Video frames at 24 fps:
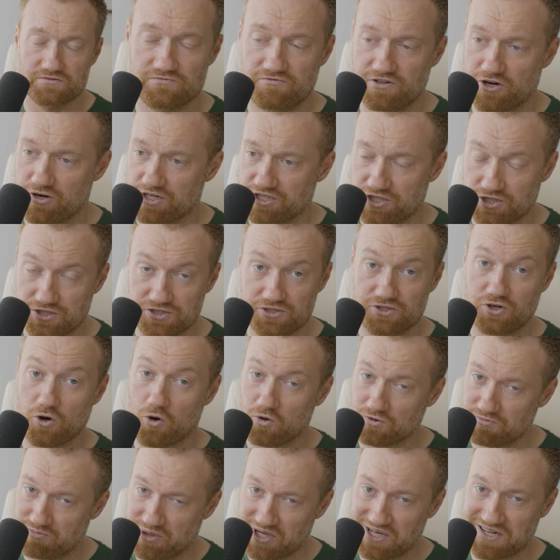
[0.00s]
very good
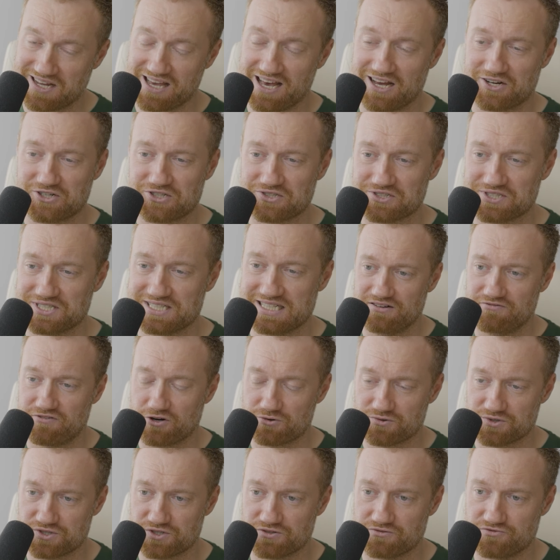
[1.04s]
gold bug actually,
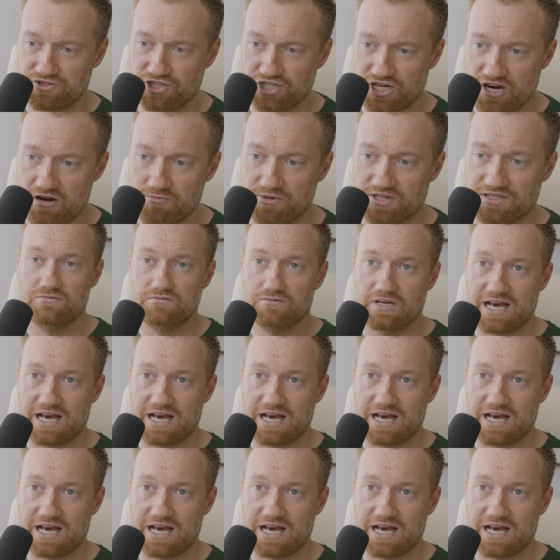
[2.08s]
Federal Reserve chairman,